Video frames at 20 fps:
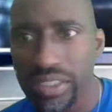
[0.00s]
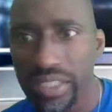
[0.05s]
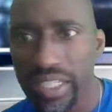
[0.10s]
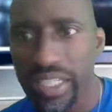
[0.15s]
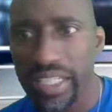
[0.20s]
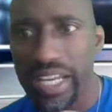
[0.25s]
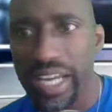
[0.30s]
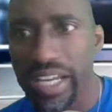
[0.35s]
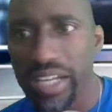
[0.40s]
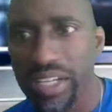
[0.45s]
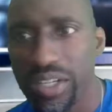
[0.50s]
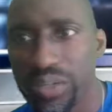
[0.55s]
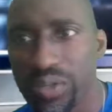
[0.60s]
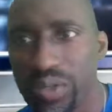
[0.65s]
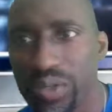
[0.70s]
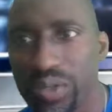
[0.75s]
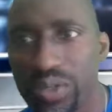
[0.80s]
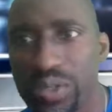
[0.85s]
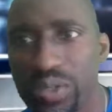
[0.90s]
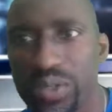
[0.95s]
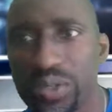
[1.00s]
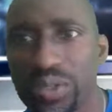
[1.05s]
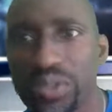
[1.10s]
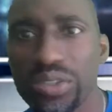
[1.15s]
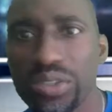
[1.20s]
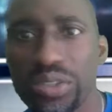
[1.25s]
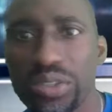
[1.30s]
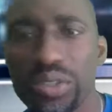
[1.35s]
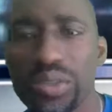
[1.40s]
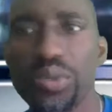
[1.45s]
got going on
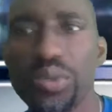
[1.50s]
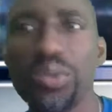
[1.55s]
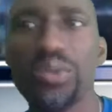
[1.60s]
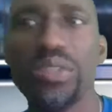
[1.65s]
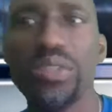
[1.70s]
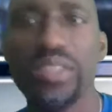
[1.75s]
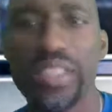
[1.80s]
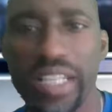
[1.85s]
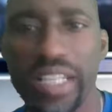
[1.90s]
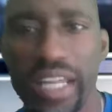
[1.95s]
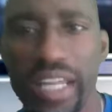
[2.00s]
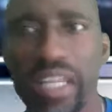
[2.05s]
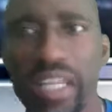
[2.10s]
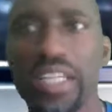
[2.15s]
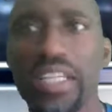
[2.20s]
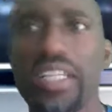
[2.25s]
today.